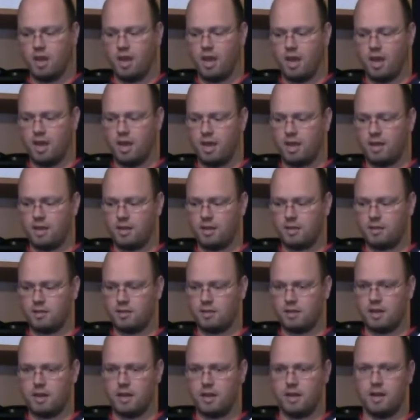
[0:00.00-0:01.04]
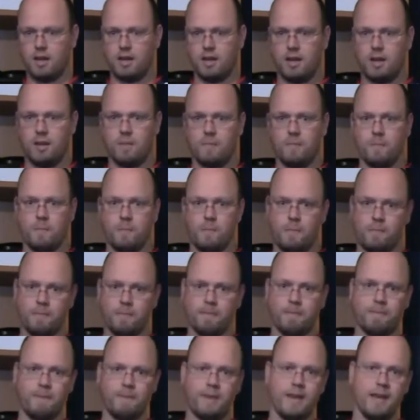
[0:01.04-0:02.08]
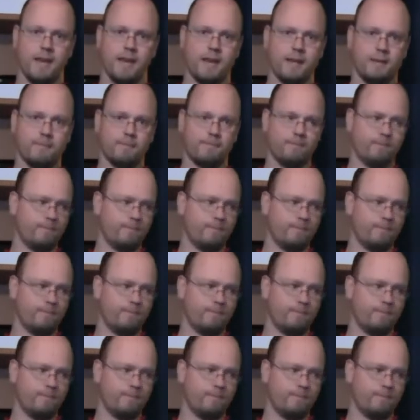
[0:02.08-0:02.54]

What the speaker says: And yeah,